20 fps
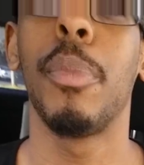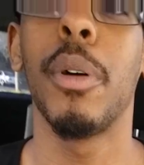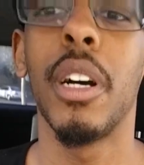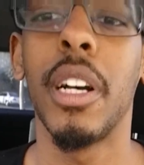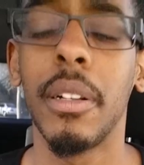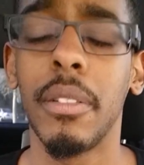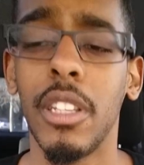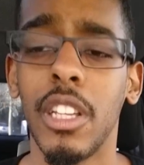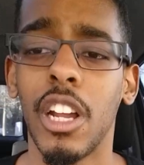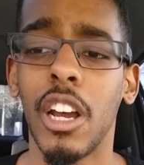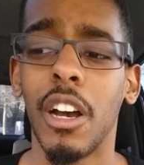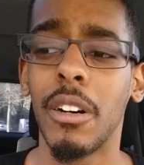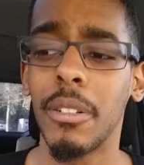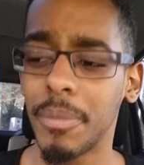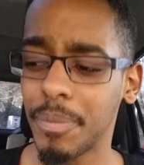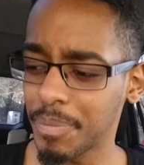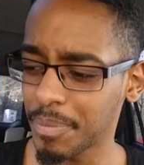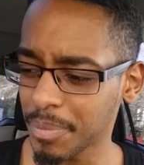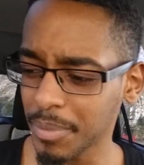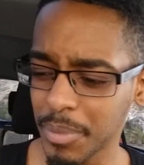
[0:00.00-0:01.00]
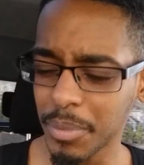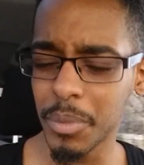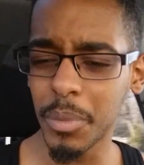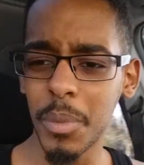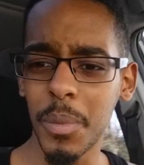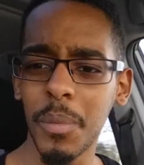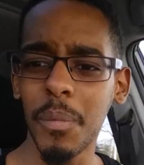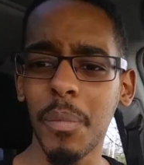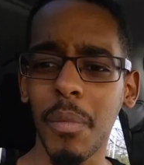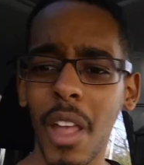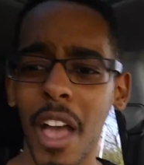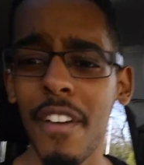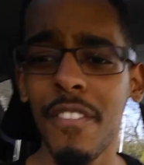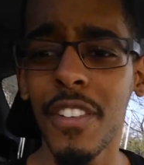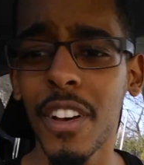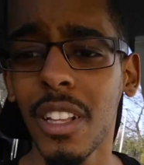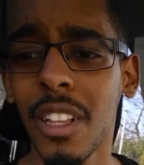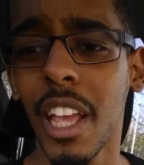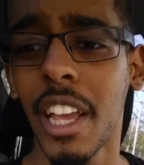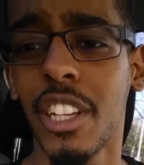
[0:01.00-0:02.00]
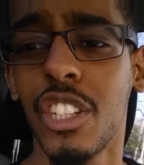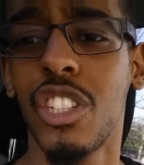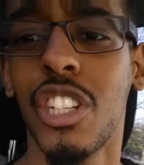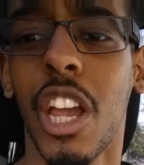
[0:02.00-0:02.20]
but you know i felt like